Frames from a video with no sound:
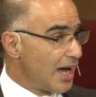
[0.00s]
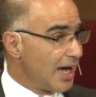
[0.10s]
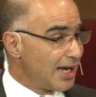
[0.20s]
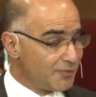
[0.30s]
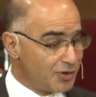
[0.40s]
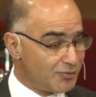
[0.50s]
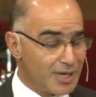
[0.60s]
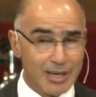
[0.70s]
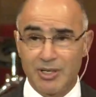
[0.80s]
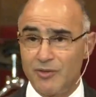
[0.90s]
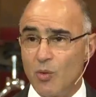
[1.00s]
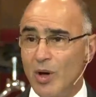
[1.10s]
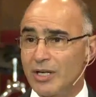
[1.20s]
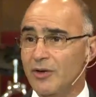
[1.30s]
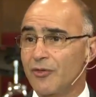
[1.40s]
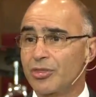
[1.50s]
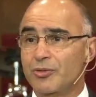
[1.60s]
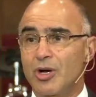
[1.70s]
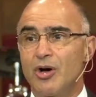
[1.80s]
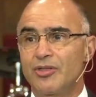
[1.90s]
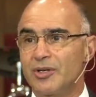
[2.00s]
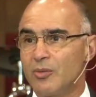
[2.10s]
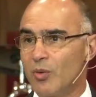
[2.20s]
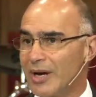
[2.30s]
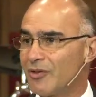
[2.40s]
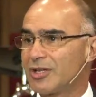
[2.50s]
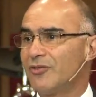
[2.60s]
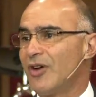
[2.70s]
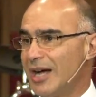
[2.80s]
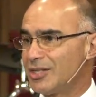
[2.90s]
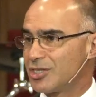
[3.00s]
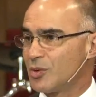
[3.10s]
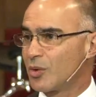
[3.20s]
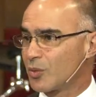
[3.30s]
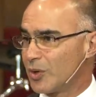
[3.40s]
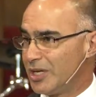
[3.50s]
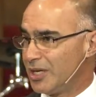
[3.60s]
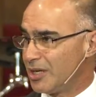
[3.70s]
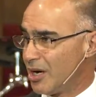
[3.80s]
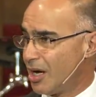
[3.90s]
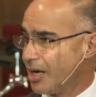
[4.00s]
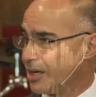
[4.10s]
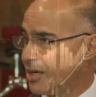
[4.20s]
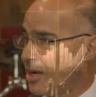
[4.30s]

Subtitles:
how many of you wanted to throw the whatever device you were reading on